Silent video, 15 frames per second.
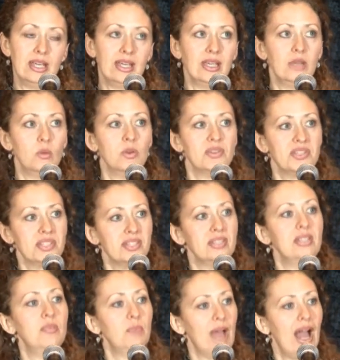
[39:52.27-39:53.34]
it will
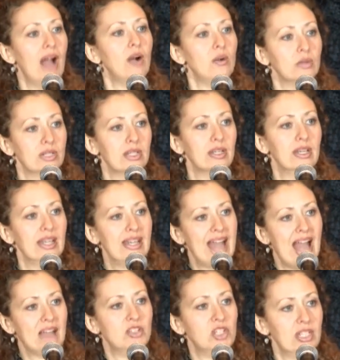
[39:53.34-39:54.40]
seep out in
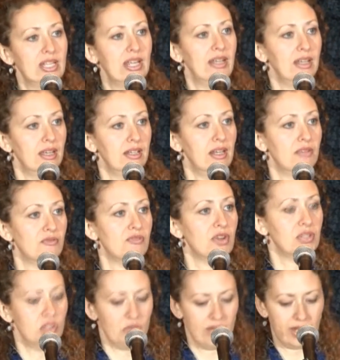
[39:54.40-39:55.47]
agitated and
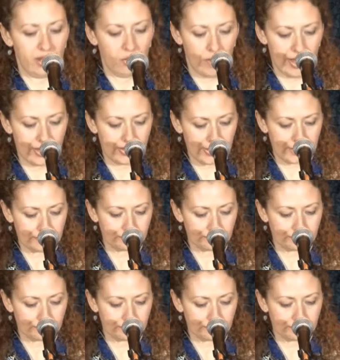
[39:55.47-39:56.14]
frustrating ways.